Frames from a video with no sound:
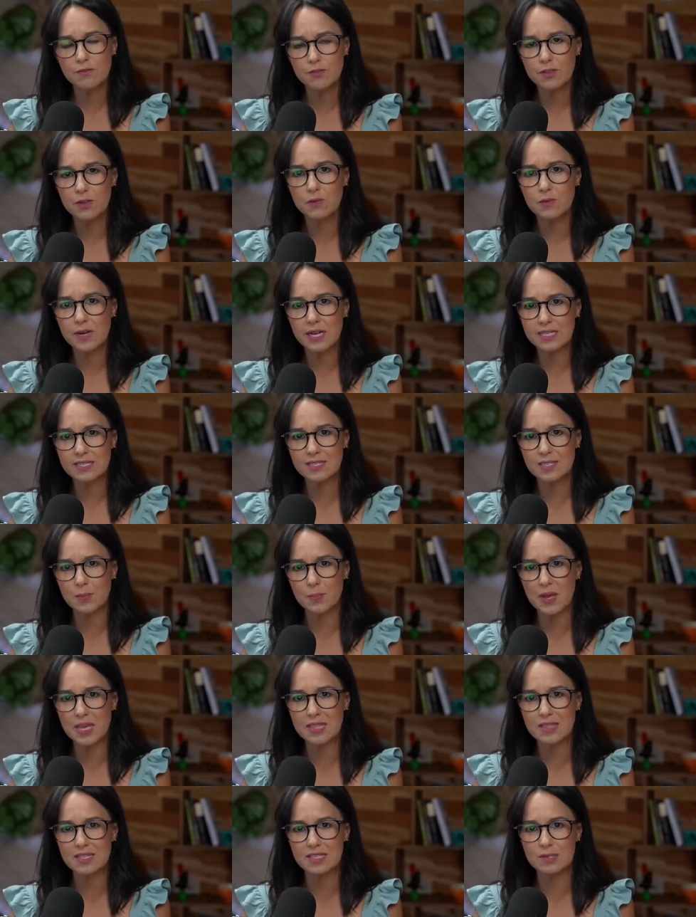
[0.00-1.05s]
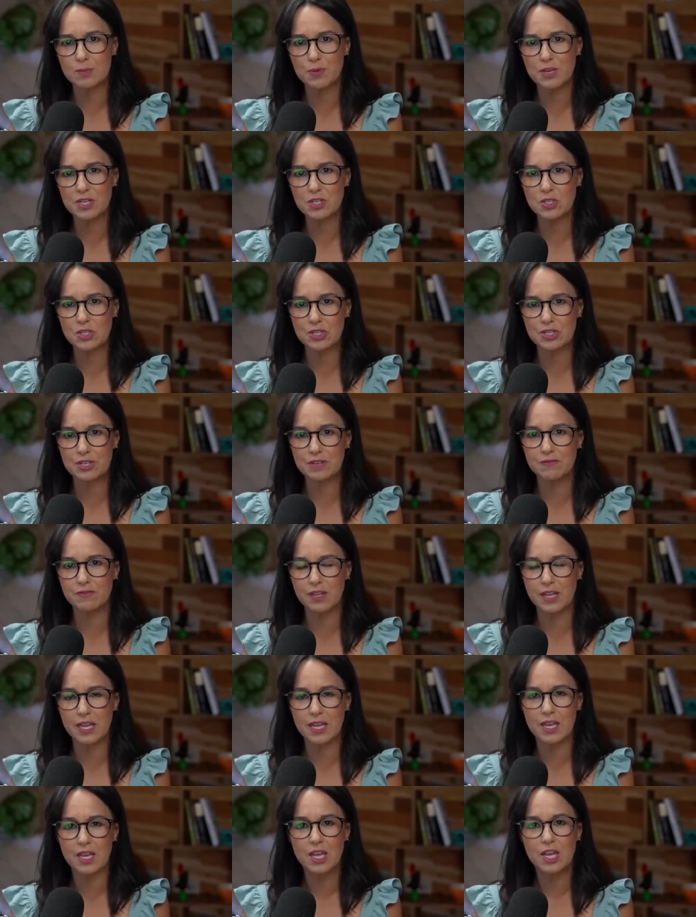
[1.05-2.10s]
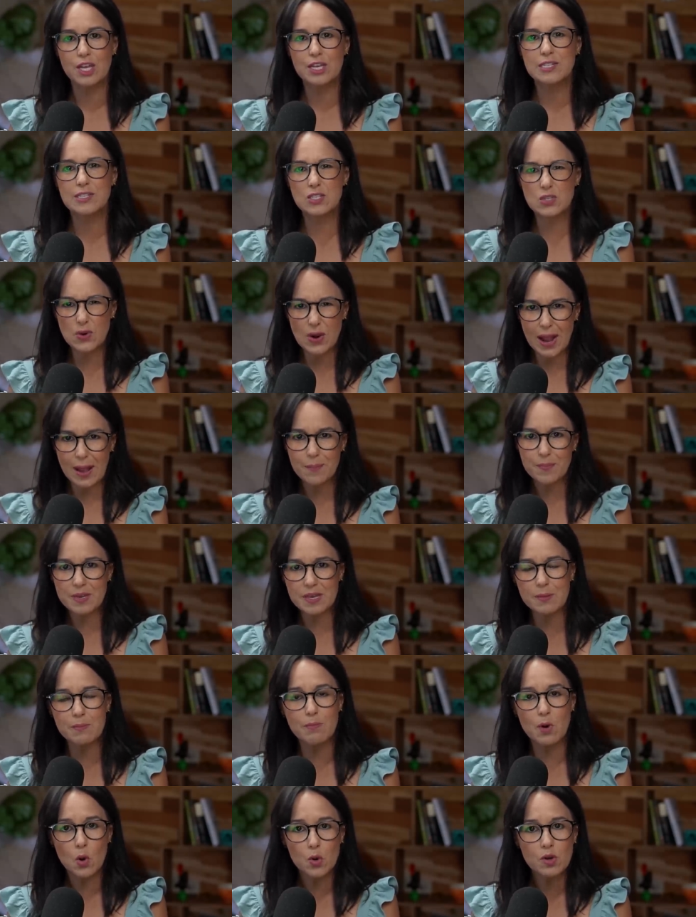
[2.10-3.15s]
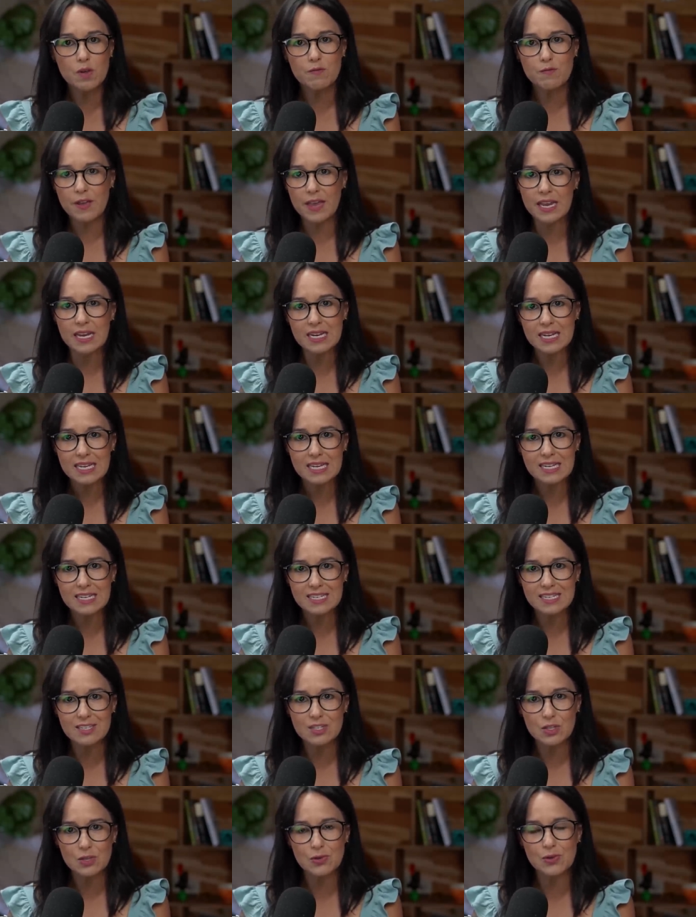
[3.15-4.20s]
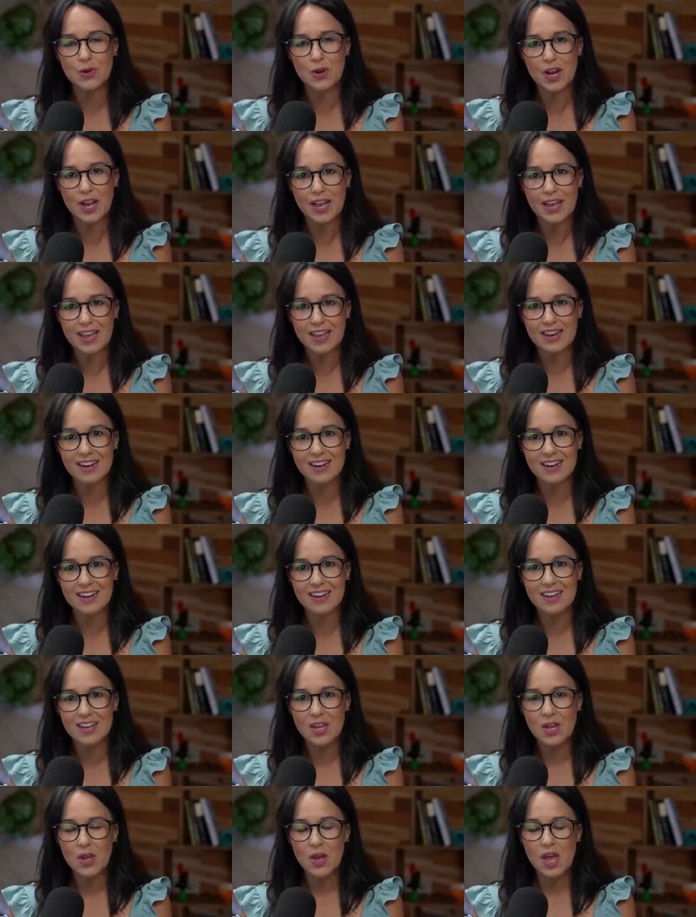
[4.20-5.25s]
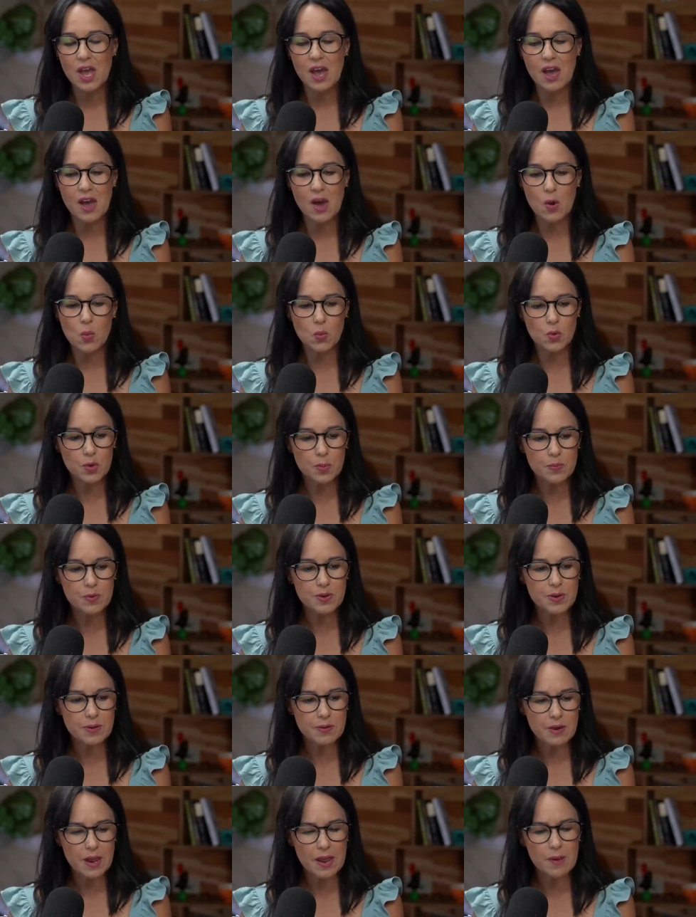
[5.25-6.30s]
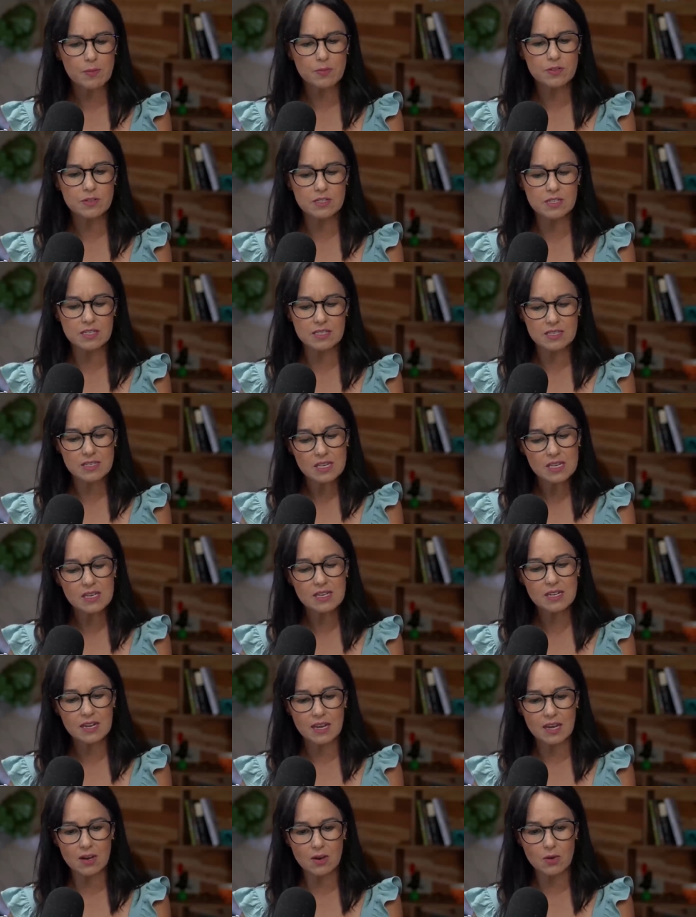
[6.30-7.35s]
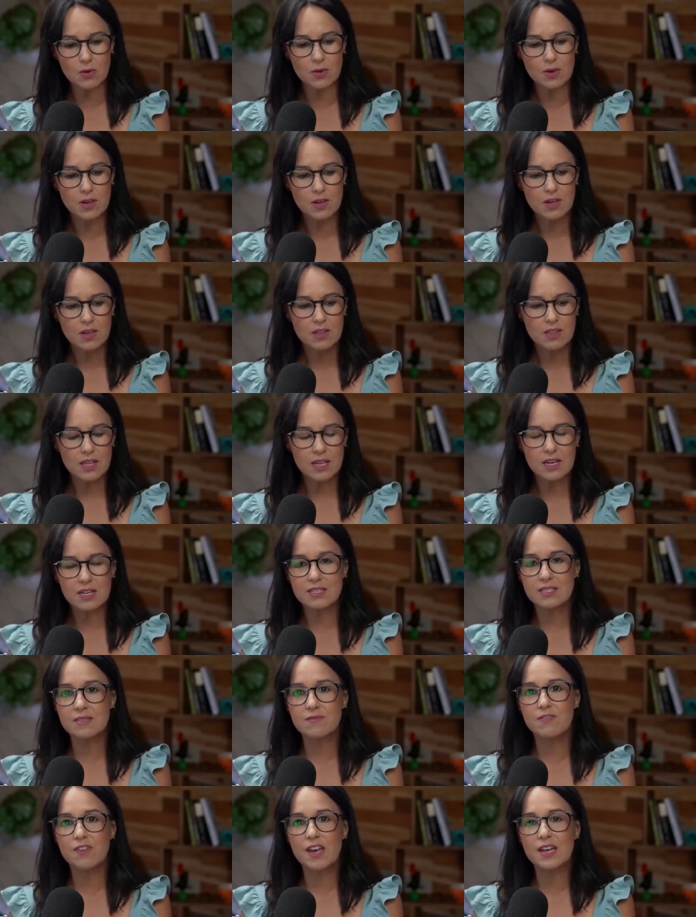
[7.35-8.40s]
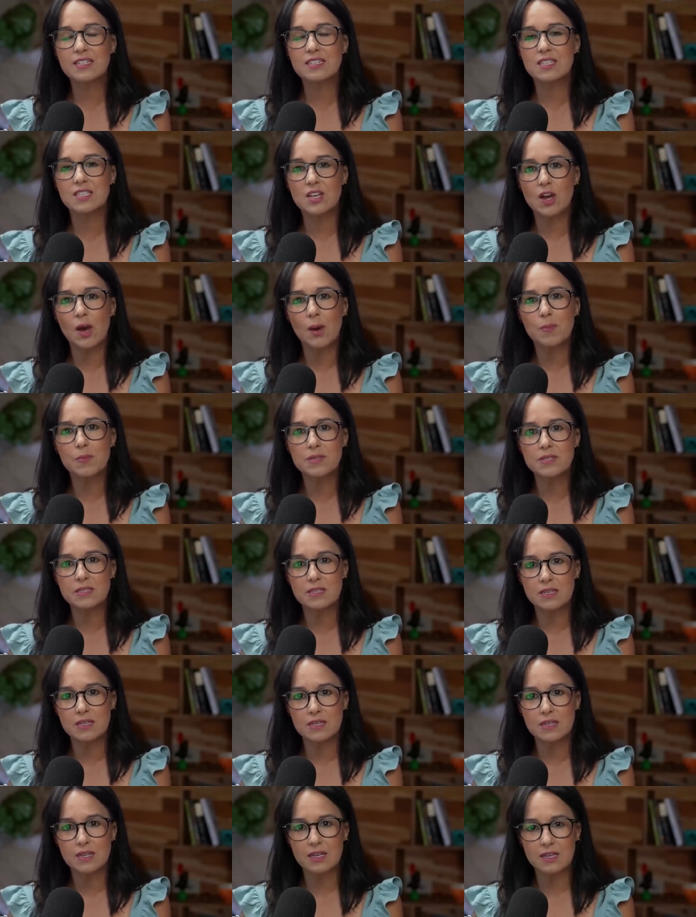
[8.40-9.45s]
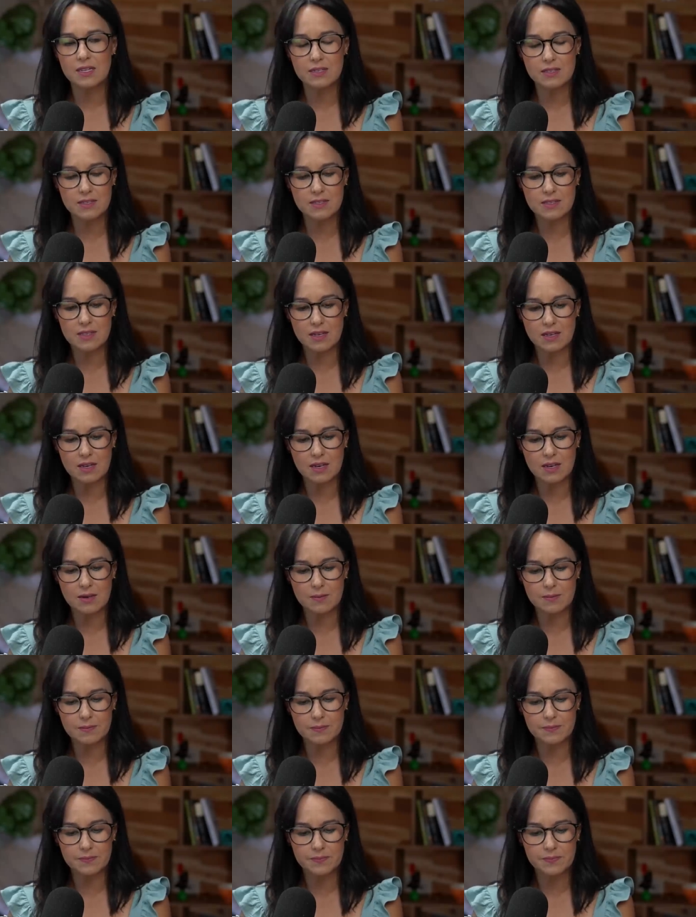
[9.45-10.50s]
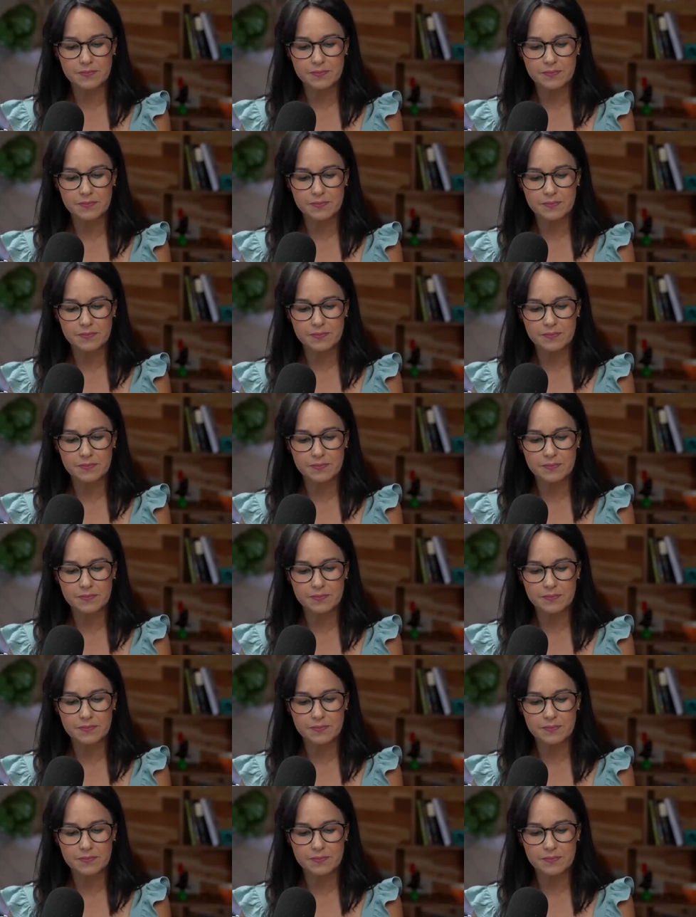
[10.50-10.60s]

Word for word: for the West to paint this picture of like scrappy, motivated Ukraine. Uh, we're being able to see now that it's in fact the opposite. It's, um,